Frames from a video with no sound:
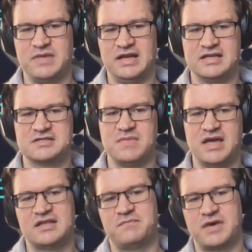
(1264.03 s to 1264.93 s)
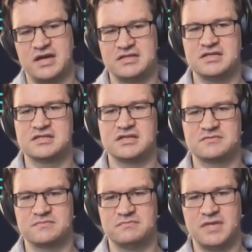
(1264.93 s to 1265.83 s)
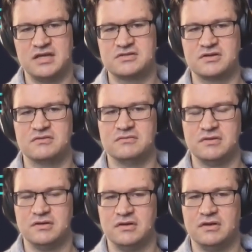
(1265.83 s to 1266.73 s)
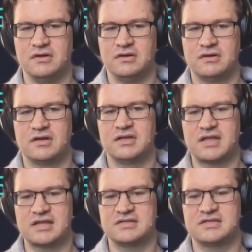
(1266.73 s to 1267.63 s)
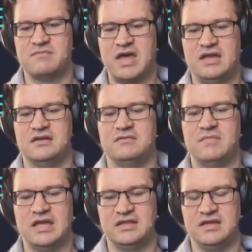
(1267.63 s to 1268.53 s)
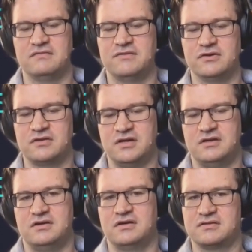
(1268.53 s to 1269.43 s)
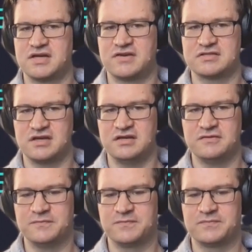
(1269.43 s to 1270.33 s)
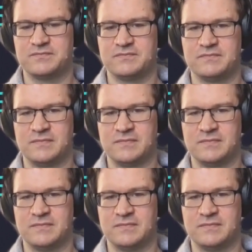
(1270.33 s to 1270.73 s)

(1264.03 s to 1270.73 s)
way as the build is made and packages is made. So I think that is the main thing for the Java side.